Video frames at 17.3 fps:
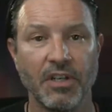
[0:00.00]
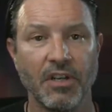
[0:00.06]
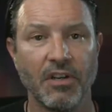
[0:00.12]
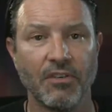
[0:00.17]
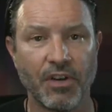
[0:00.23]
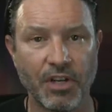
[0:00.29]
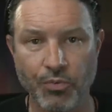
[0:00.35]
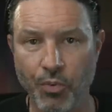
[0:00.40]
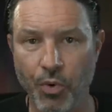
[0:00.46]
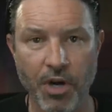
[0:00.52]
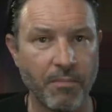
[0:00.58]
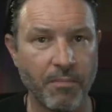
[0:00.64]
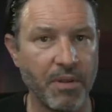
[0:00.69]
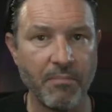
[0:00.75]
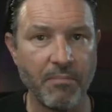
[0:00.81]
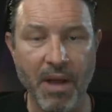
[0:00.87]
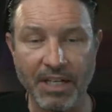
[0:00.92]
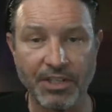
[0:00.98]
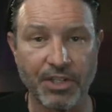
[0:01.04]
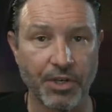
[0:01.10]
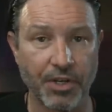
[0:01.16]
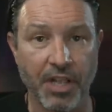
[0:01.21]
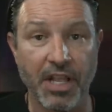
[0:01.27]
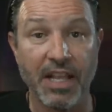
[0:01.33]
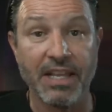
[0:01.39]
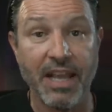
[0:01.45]
Friends, we're to be mentored.
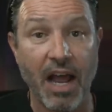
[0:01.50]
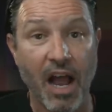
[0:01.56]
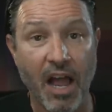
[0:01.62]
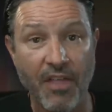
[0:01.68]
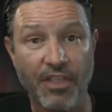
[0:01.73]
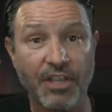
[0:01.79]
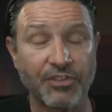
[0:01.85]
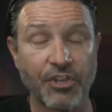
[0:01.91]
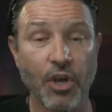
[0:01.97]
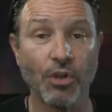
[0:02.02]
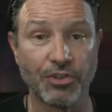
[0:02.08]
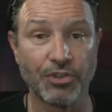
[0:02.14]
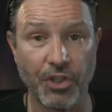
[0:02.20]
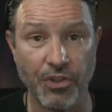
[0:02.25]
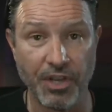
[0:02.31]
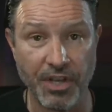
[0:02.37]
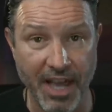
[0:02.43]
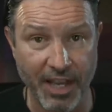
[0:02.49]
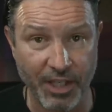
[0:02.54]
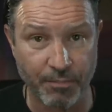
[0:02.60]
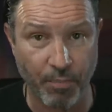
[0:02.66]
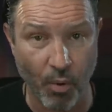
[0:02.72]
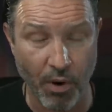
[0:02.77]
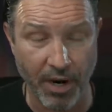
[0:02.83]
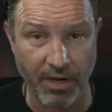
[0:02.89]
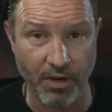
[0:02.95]
Now, and this goes to the next
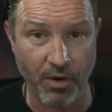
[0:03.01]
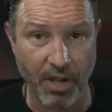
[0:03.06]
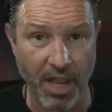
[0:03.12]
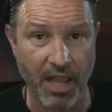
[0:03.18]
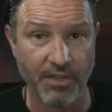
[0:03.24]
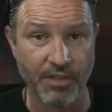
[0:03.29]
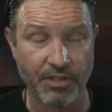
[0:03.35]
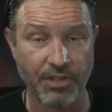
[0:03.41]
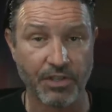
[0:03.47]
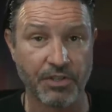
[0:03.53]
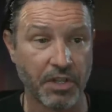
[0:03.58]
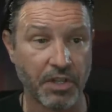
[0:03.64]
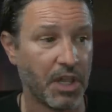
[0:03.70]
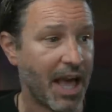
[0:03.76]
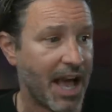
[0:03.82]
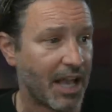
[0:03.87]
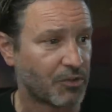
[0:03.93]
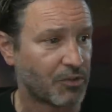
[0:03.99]
point, okay? And this is the last